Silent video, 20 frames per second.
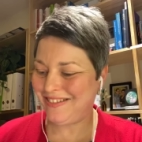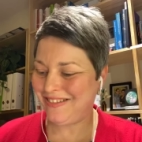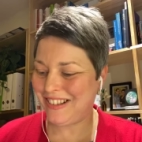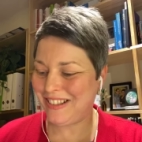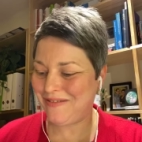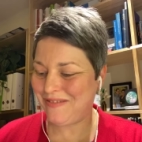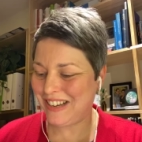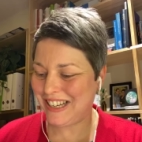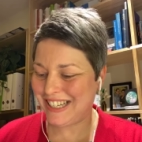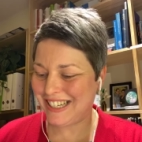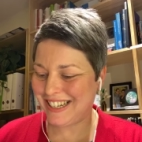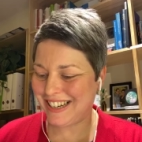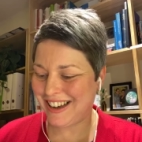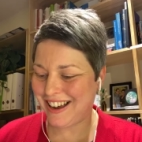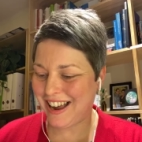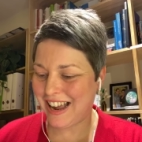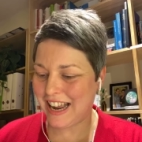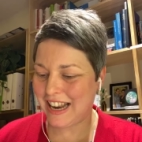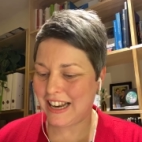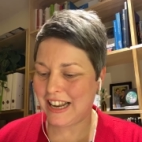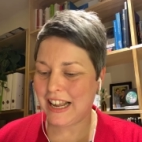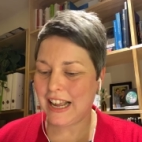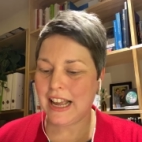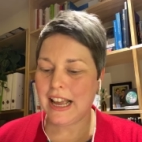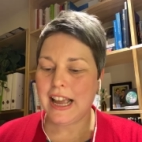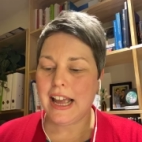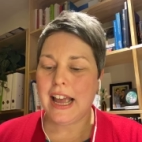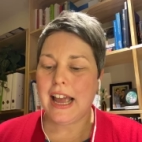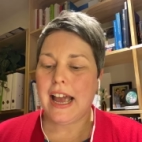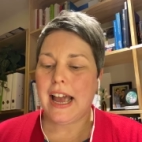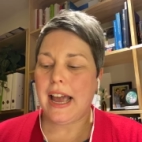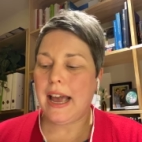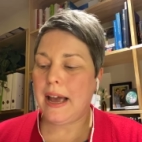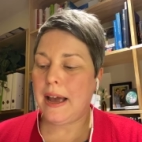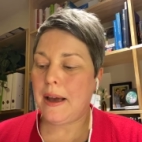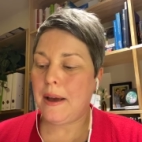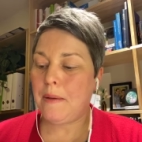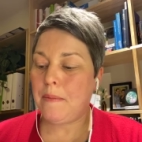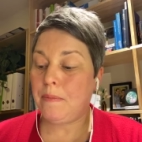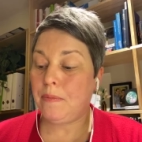with me tonight.
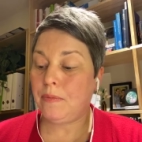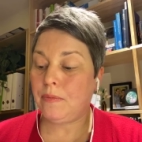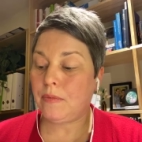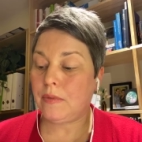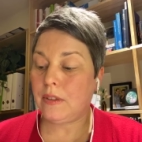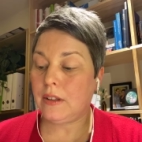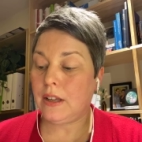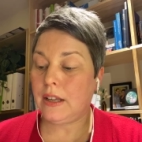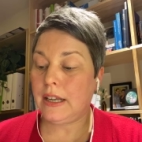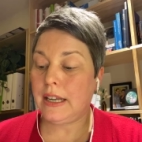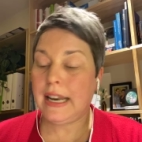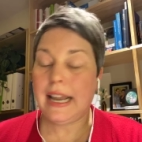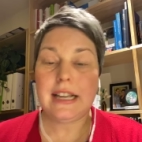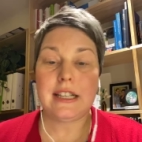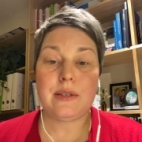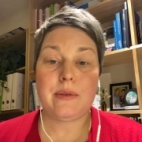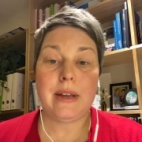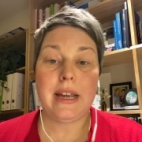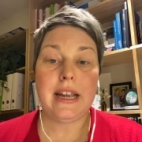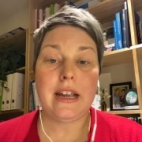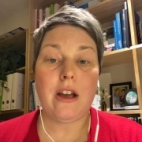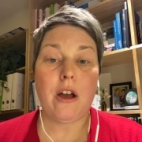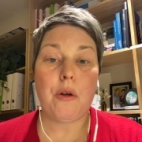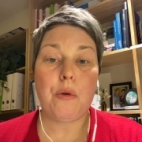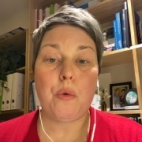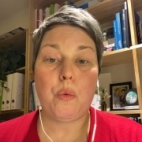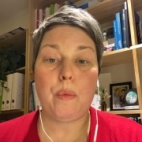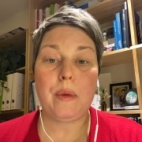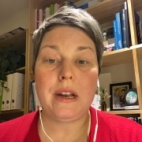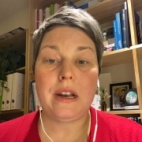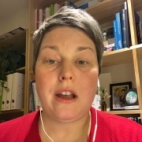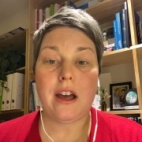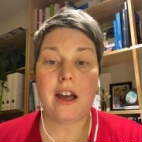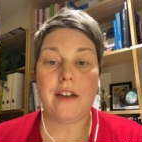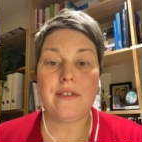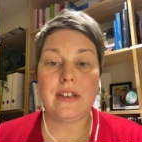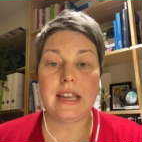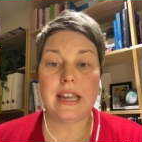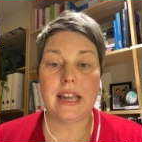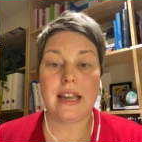Um, next week, I will be
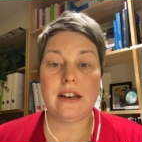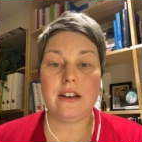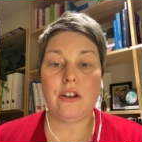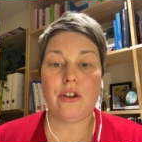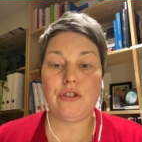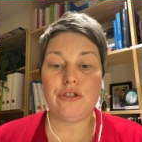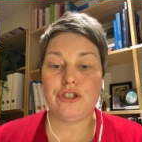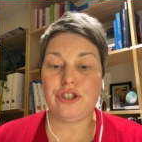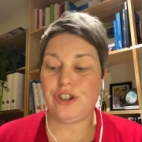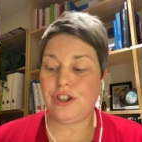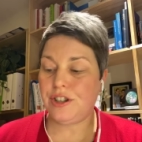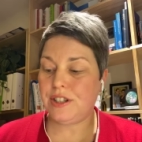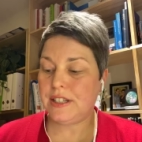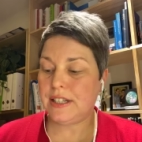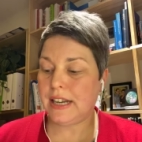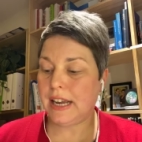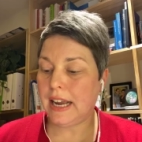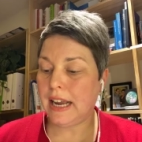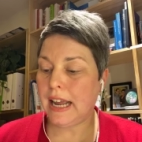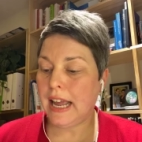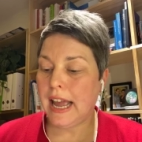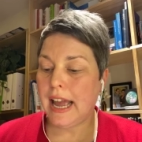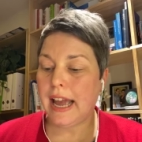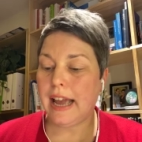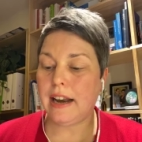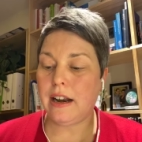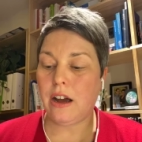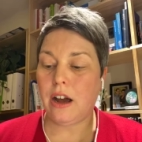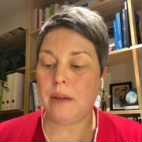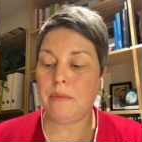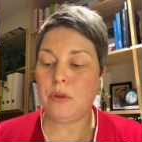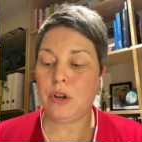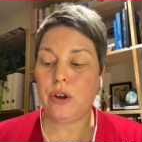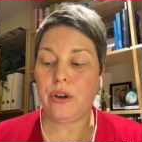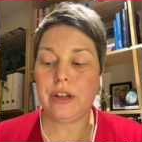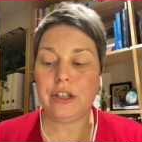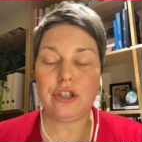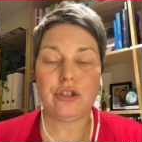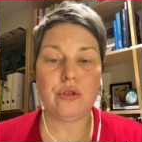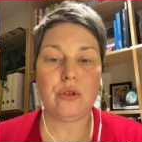live again on Tuesday and I'm
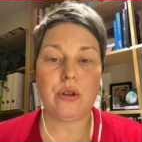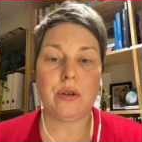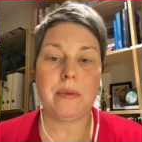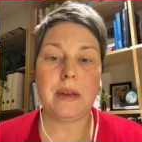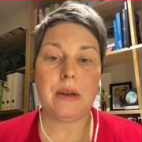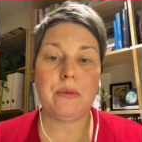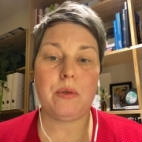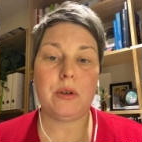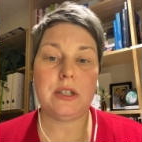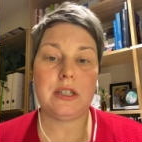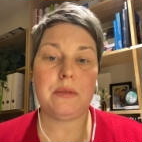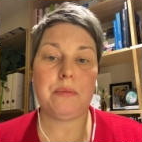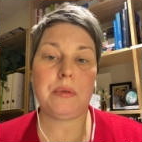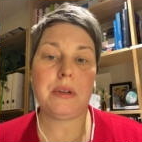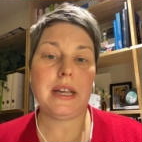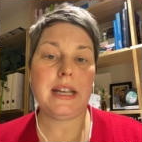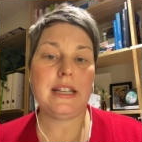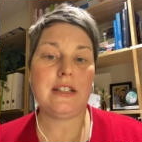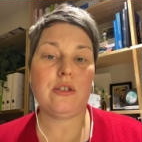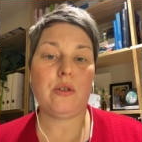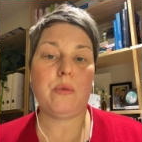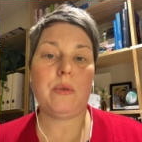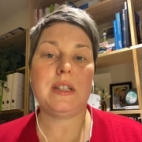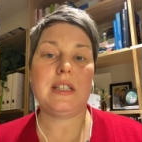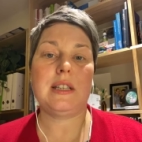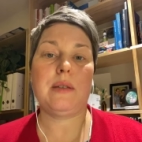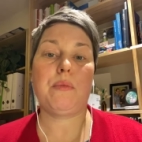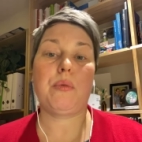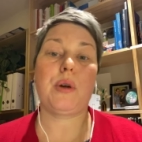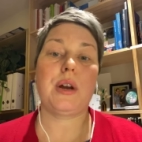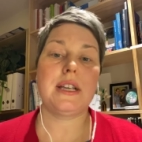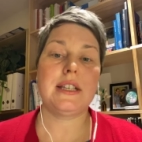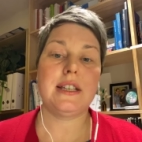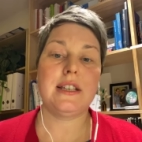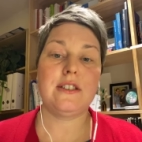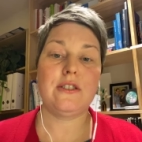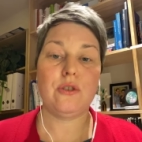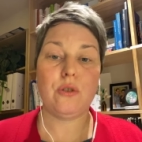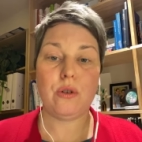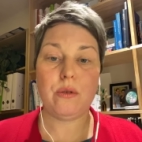going to talk about what depletes or what
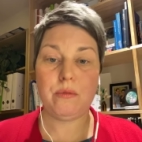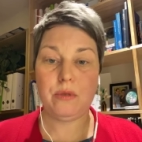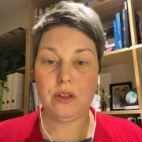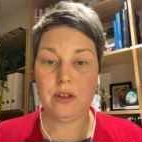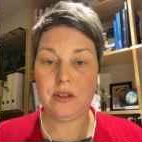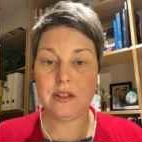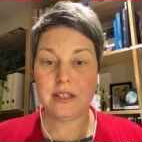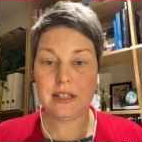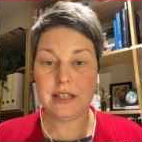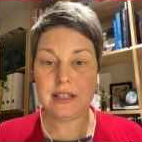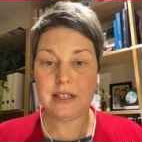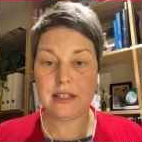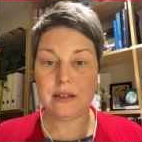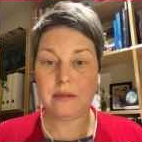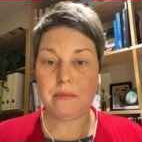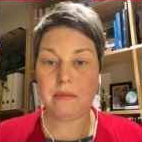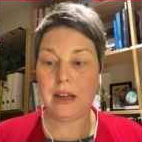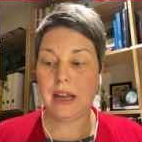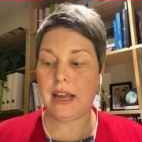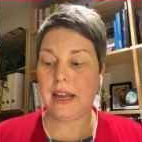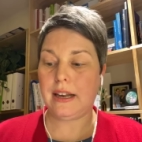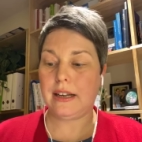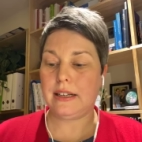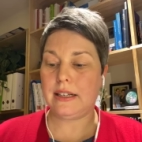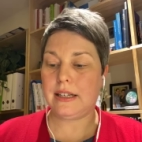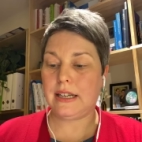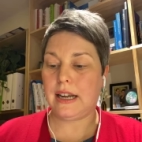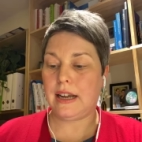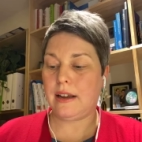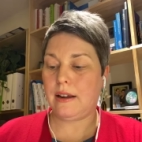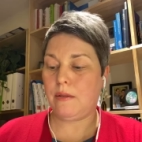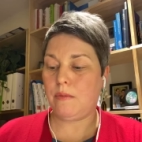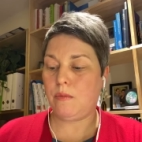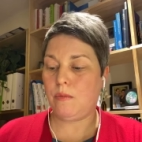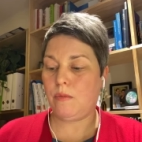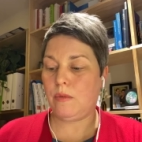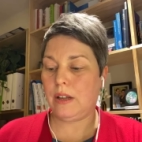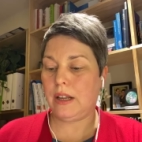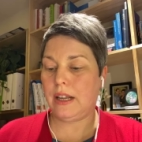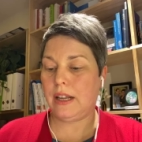suppresses your immune system and um,
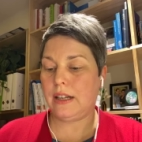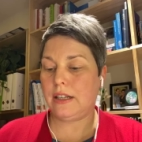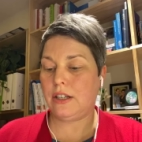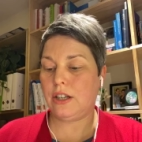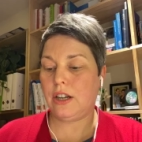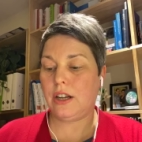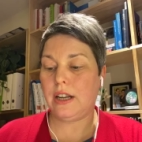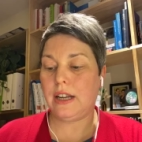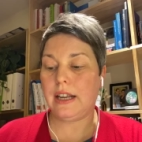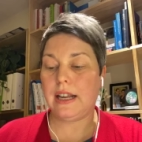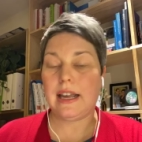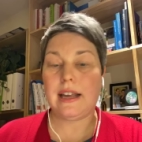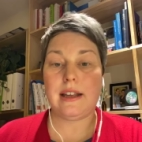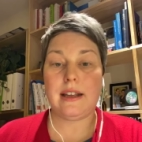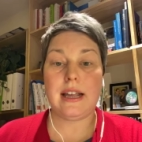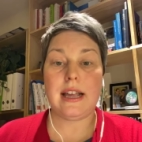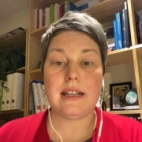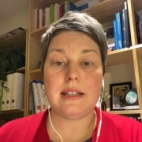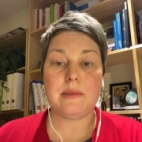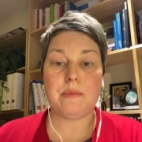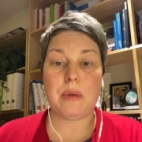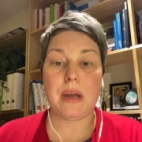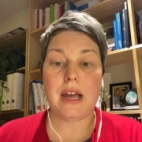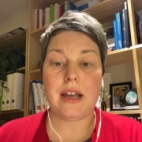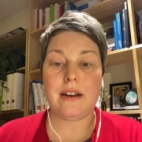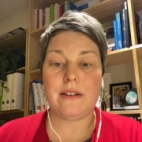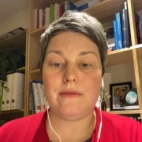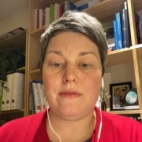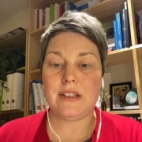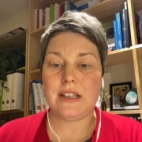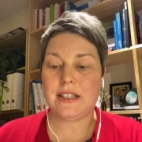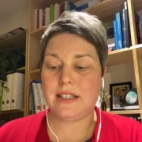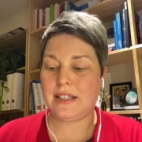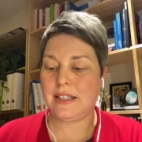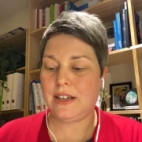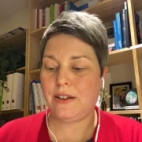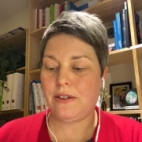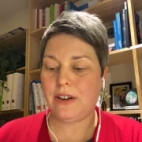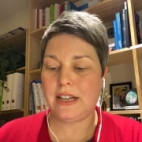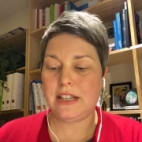to as part of this
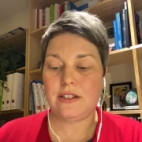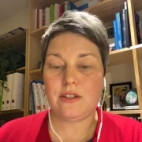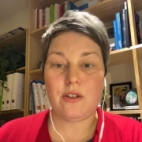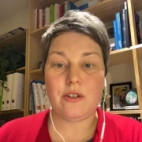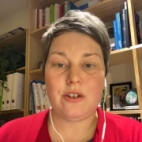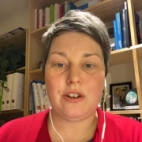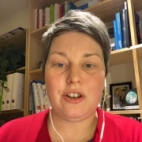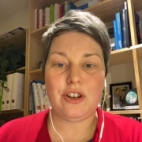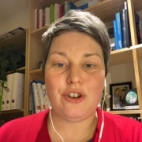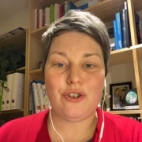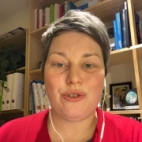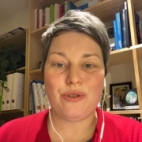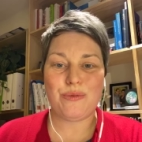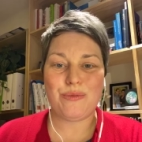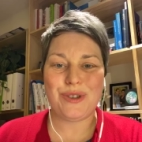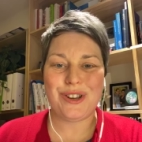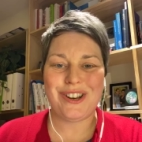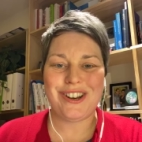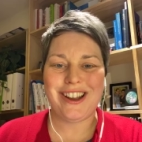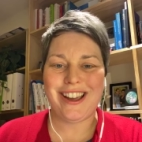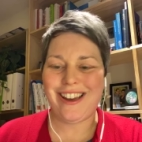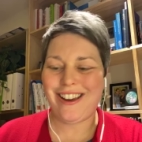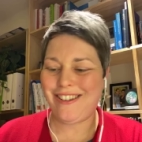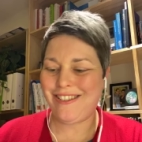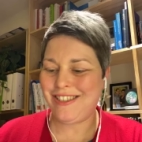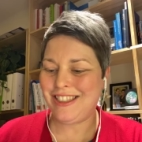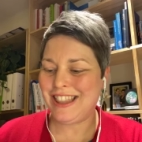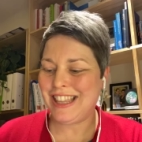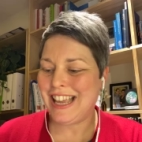series on your immune health.